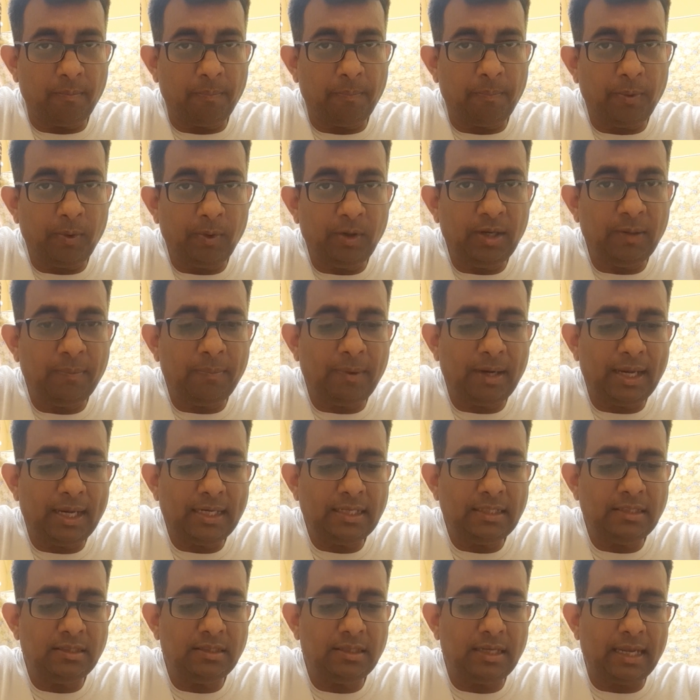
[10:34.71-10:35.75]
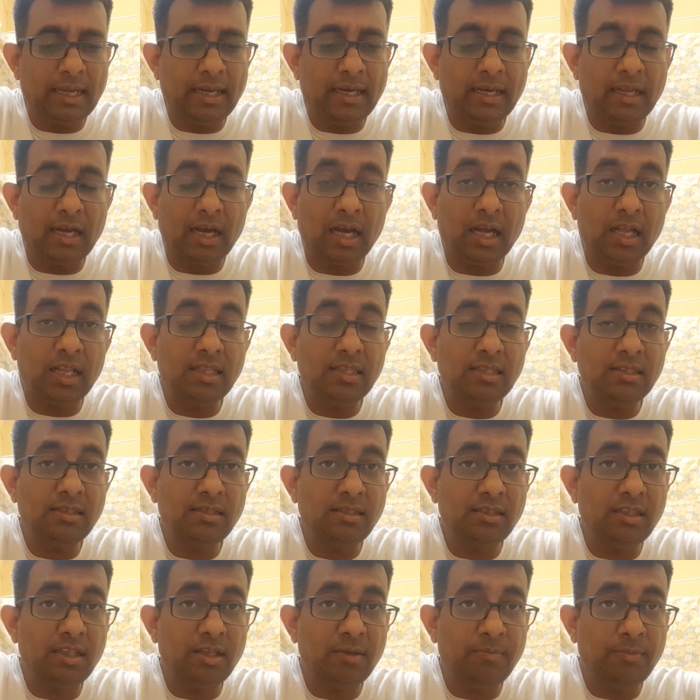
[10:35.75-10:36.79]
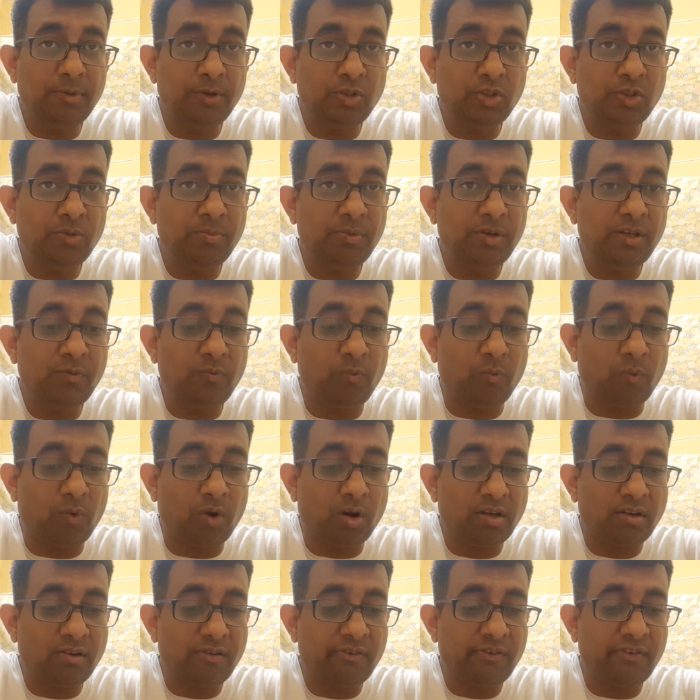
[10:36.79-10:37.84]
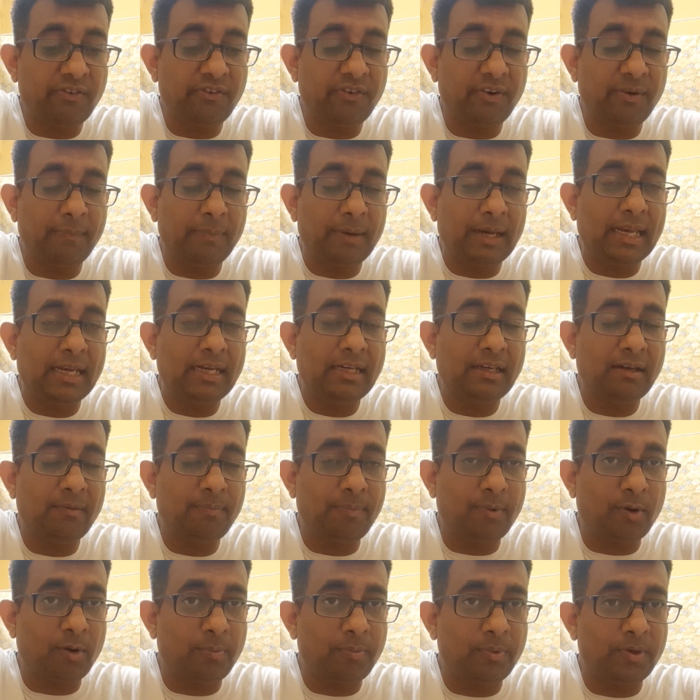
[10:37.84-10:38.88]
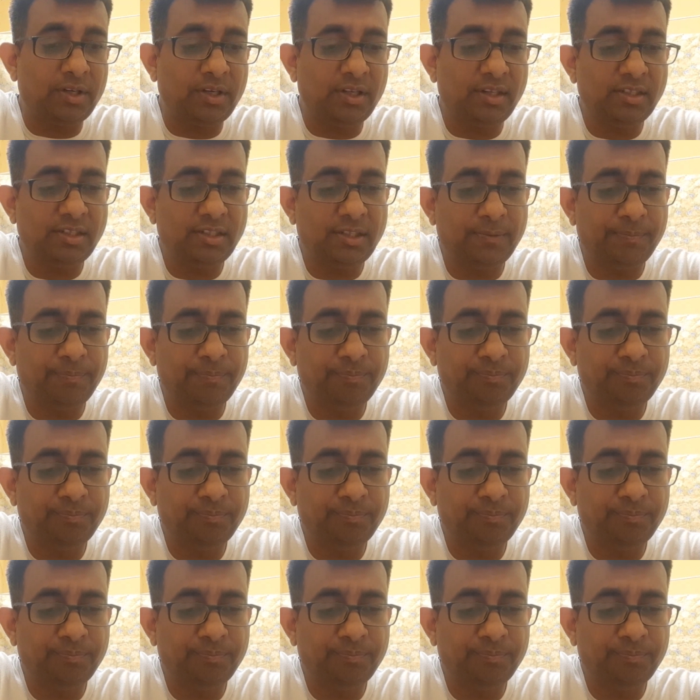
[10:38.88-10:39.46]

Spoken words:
Polyblend enhance the bitumen water repellent properties,